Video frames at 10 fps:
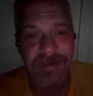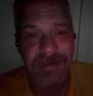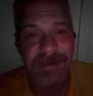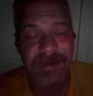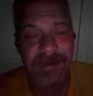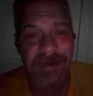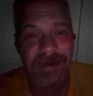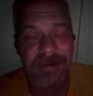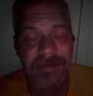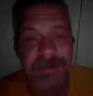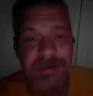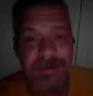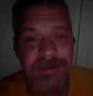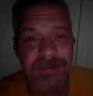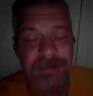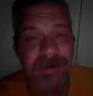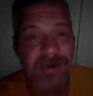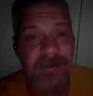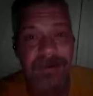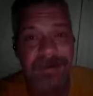to individuals for no
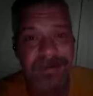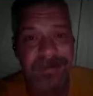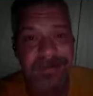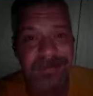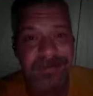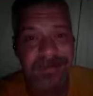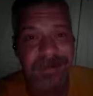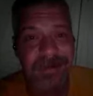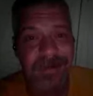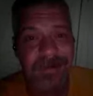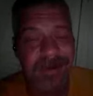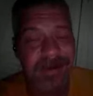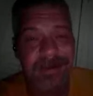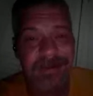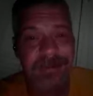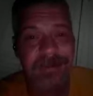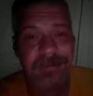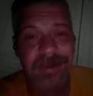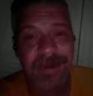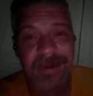reason, and it just shouldn't
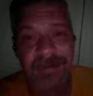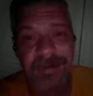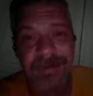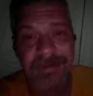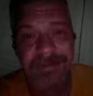be that way.